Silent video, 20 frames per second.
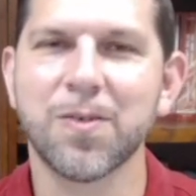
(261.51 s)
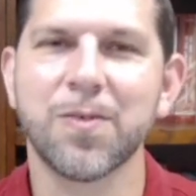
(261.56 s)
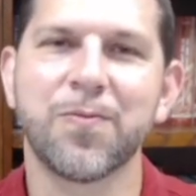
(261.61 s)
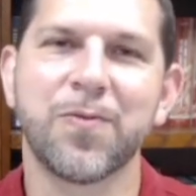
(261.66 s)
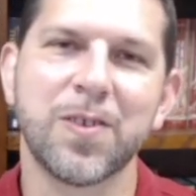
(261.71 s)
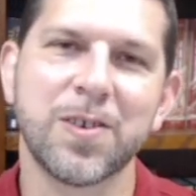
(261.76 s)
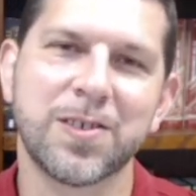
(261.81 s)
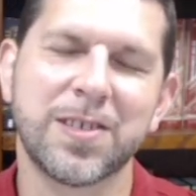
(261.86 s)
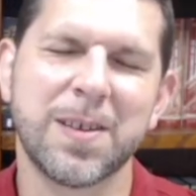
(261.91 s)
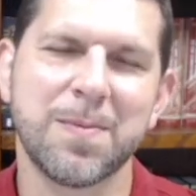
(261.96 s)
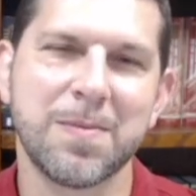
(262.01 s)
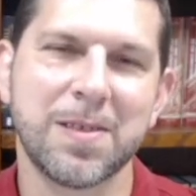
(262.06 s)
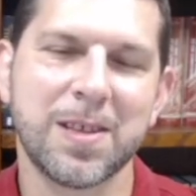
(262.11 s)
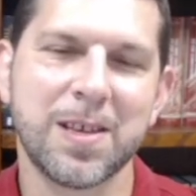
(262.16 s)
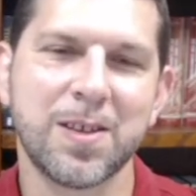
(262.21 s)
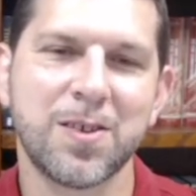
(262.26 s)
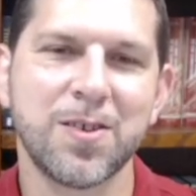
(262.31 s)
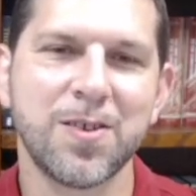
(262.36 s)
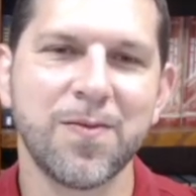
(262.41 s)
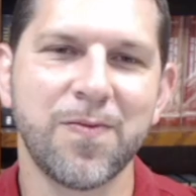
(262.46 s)
Or 1
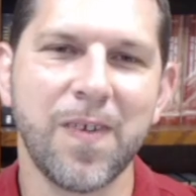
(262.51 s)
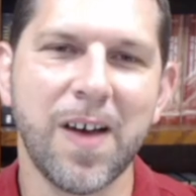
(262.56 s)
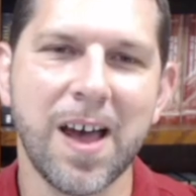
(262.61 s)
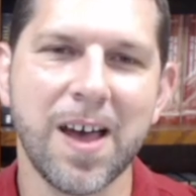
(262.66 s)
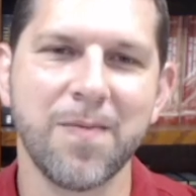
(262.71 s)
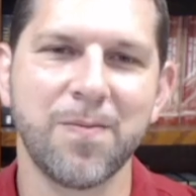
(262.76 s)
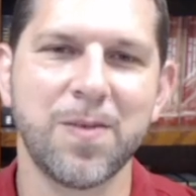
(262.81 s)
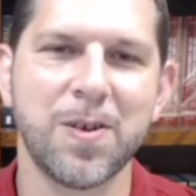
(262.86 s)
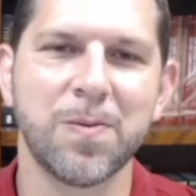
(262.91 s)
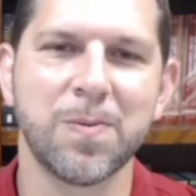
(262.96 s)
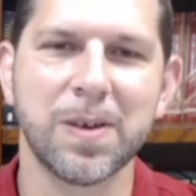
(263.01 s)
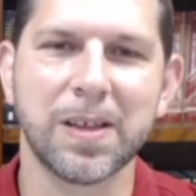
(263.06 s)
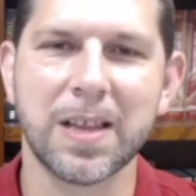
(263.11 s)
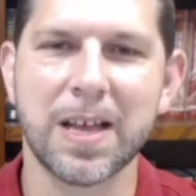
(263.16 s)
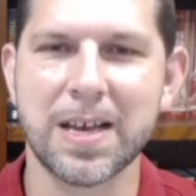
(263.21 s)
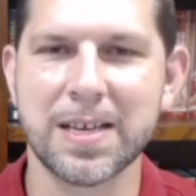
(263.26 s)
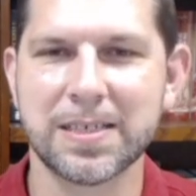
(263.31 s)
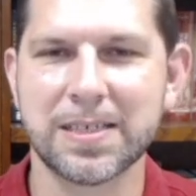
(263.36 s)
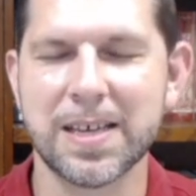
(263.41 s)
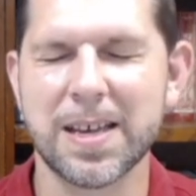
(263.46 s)
Timothy 2:5, we
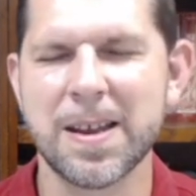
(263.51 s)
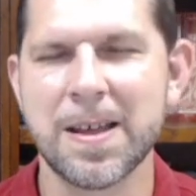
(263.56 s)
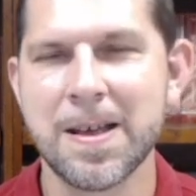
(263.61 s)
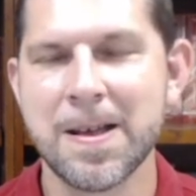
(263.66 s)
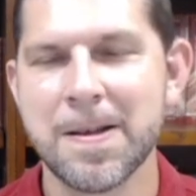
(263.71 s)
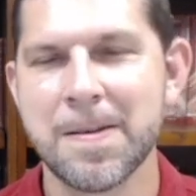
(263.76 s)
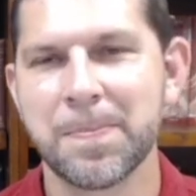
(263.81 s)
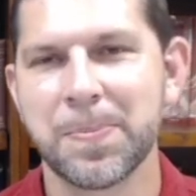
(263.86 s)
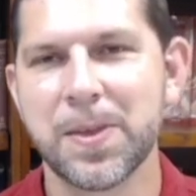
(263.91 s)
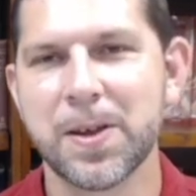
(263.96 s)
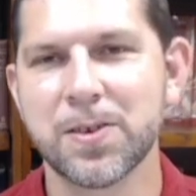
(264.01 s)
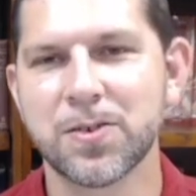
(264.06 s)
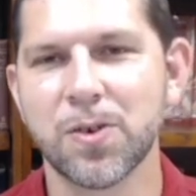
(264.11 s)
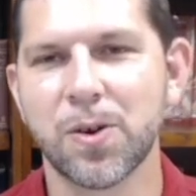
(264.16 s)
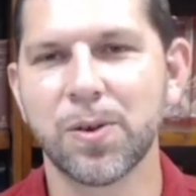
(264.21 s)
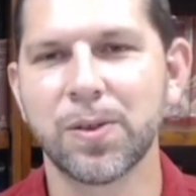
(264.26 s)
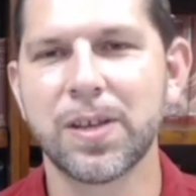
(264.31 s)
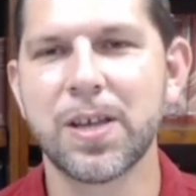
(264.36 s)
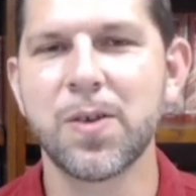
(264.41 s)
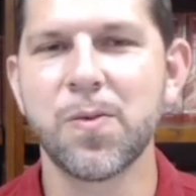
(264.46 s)
realize that there's
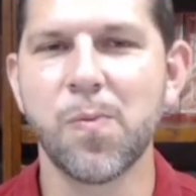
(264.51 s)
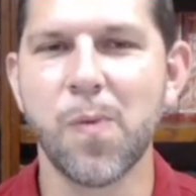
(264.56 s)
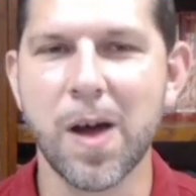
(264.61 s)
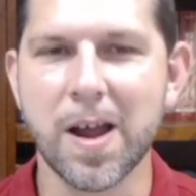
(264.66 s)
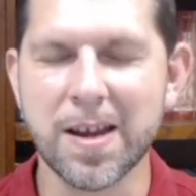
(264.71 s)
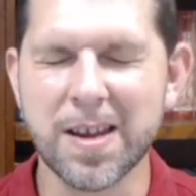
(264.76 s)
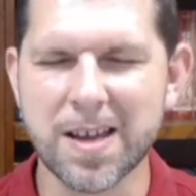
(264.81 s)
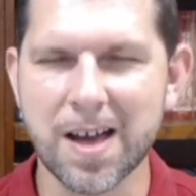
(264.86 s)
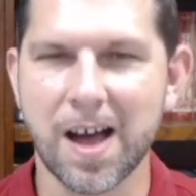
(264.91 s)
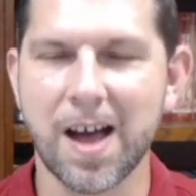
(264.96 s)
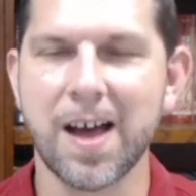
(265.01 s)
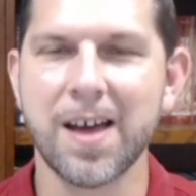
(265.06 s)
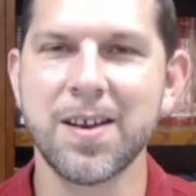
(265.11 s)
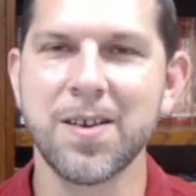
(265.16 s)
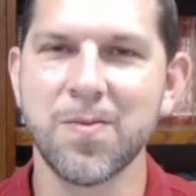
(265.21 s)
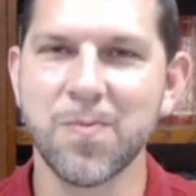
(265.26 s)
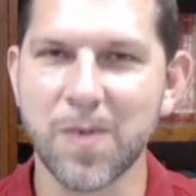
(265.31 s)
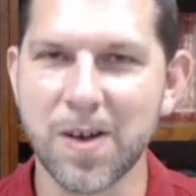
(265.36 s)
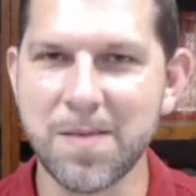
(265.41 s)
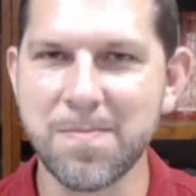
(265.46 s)
only one God
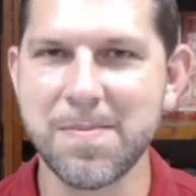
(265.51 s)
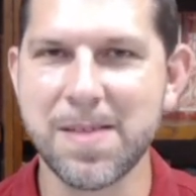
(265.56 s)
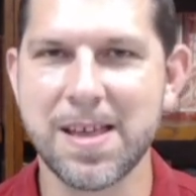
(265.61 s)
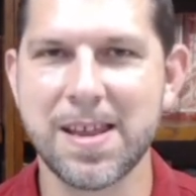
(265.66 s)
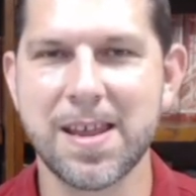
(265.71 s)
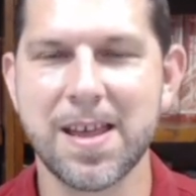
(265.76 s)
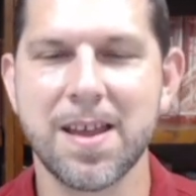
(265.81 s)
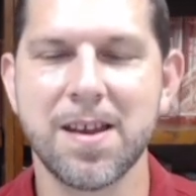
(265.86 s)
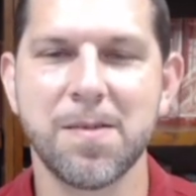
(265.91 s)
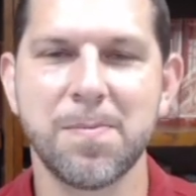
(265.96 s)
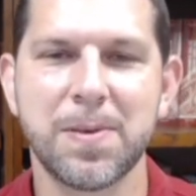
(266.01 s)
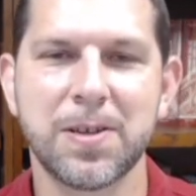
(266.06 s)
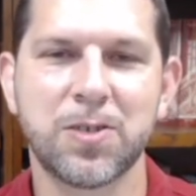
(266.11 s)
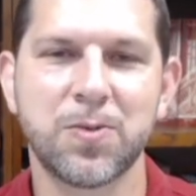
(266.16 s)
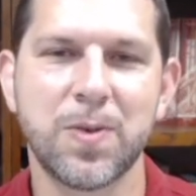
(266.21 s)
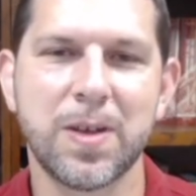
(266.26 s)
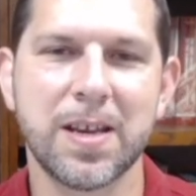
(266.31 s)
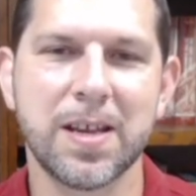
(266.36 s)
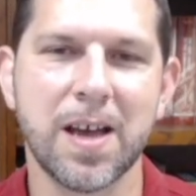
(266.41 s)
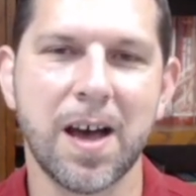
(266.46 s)
and one mediator
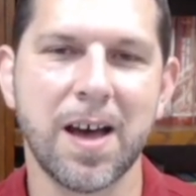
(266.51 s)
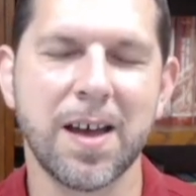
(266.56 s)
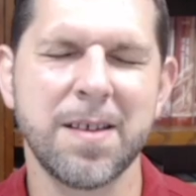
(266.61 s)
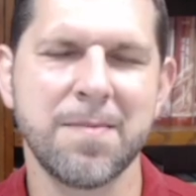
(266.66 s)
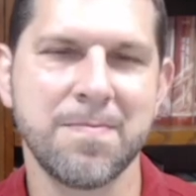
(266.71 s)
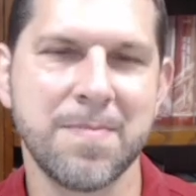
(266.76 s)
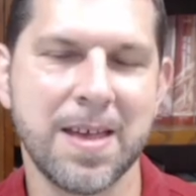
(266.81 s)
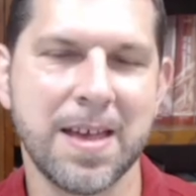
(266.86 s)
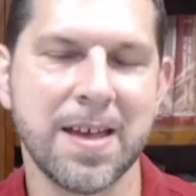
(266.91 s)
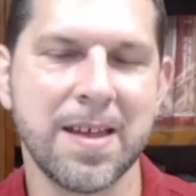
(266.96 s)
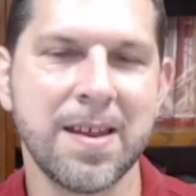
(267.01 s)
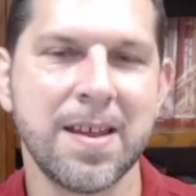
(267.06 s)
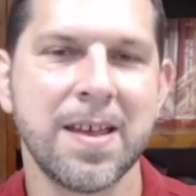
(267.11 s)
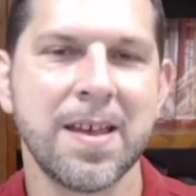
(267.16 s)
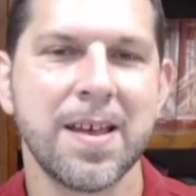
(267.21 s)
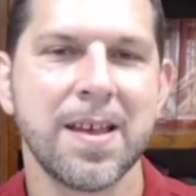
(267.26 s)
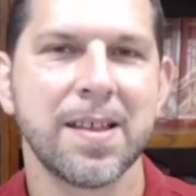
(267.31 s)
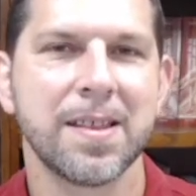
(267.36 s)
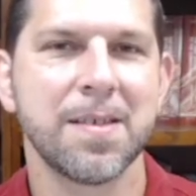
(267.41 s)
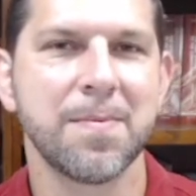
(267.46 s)
between God and man,
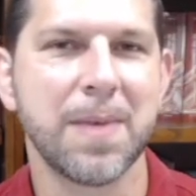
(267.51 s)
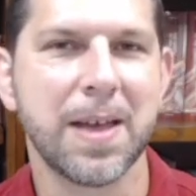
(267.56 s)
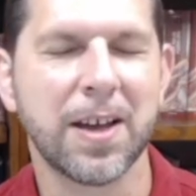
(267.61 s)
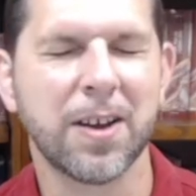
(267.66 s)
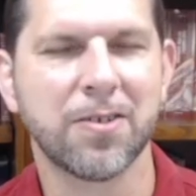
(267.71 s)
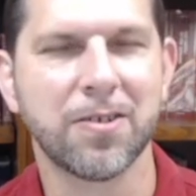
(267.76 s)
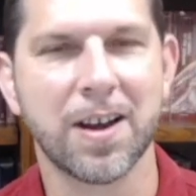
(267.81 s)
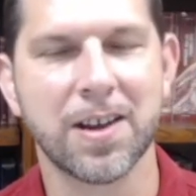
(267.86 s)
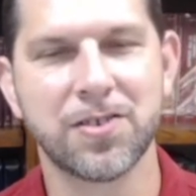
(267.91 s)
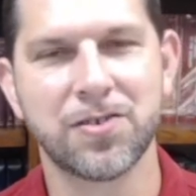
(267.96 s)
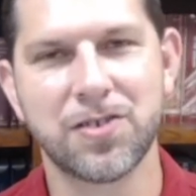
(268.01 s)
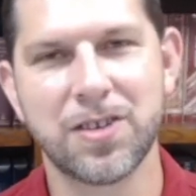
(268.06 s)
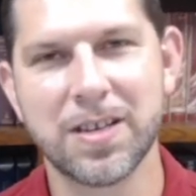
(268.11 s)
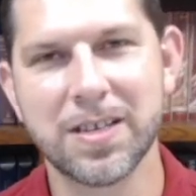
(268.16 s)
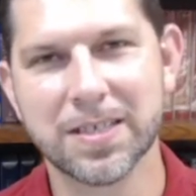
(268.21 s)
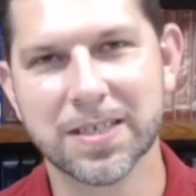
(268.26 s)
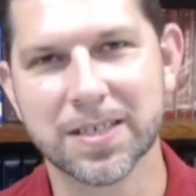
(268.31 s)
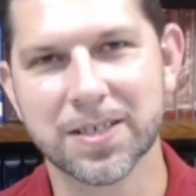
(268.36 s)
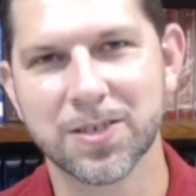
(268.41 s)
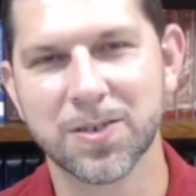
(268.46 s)
the man Christ
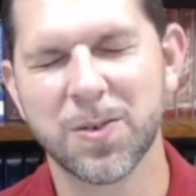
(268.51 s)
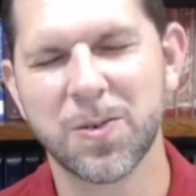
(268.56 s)
Jesus.